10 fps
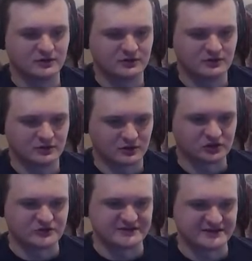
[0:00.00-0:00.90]
Or
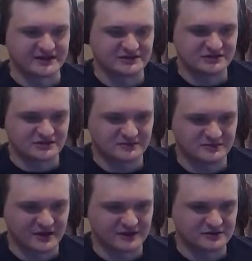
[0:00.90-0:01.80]
close to the edge.
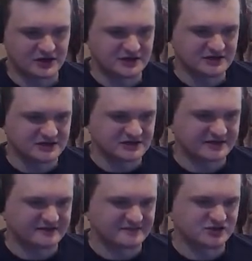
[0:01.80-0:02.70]
Yeah, you just
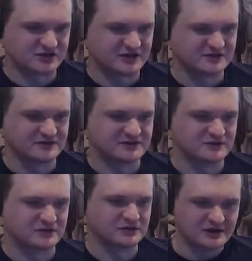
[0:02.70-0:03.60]
have to make sure you're not doing it too
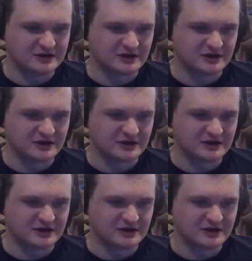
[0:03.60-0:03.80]
early.